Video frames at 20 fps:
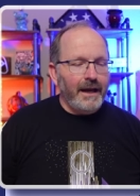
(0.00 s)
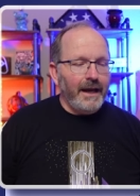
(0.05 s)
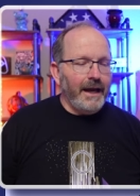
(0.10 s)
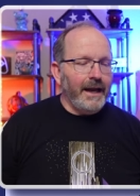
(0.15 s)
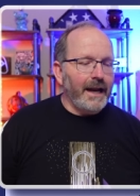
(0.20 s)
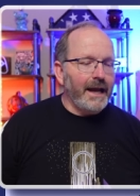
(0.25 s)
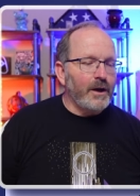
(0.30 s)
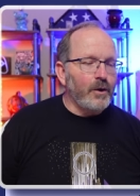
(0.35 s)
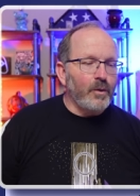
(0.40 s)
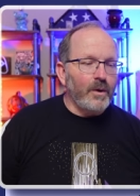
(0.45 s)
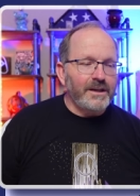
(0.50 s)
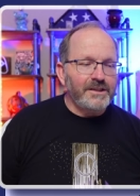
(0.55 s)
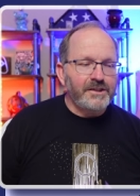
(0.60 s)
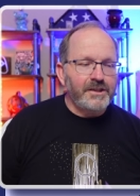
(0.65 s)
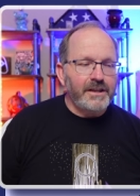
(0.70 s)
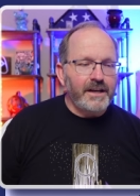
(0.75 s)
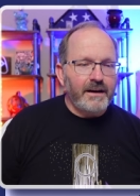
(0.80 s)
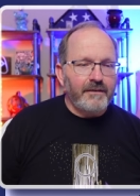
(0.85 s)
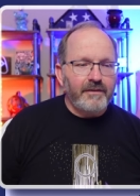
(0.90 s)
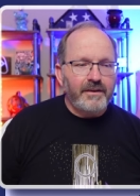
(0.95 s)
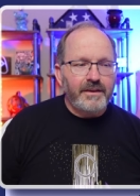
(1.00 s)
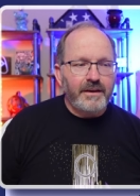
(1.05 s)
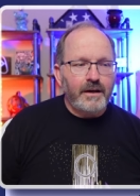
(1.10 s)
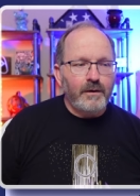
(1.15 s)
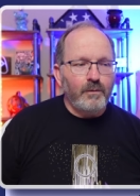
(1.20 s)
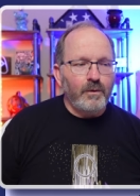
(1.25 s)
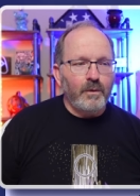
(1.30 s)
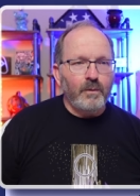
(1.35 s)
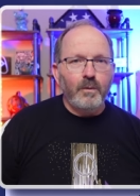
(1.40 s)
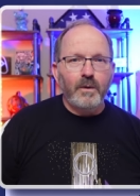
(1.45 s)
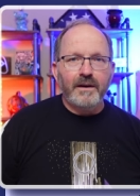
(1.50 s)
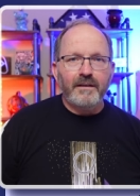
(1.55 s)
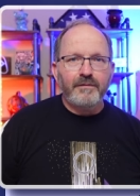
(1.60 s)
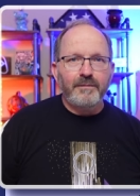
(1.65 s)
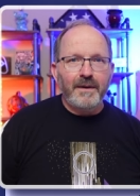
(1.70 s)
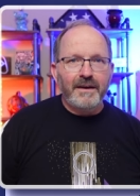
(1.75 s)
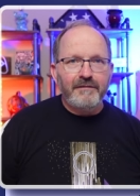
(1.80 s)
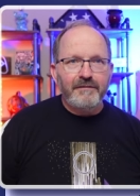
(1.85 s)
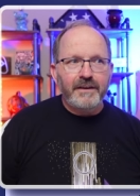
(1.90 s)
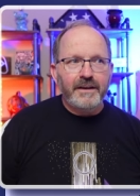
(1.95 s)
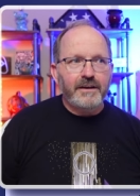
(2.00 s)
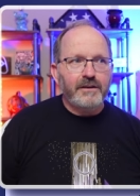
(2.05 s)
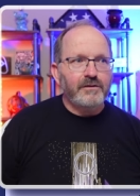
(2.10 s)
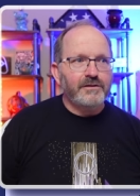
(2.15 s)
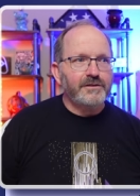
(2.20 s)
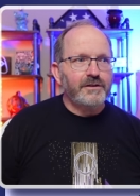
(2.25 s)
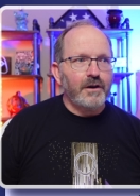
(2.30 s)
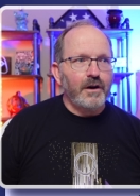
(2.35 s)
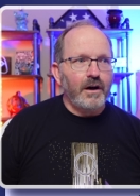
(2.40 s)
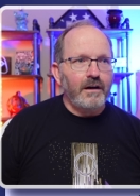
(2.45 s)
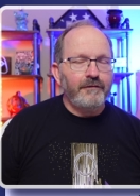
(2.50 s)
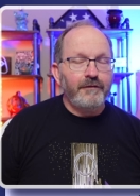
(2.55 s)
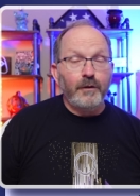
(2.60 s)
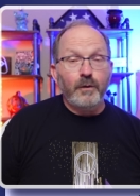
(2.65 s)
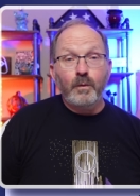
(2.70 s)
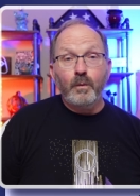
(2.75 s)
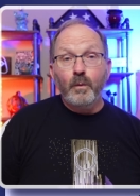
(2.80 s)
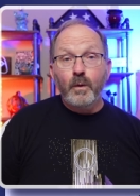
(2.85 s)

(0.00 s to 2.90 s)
And I questioned everything. Well, what if my videos are awful?